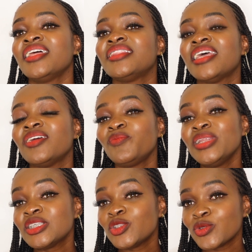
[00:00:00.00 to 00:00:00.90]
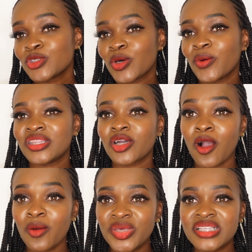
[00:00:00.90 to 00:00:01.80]
then please do so in the
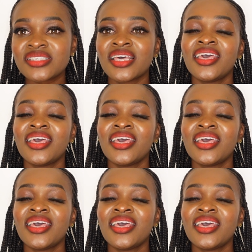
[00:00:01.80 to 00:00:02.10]
comments,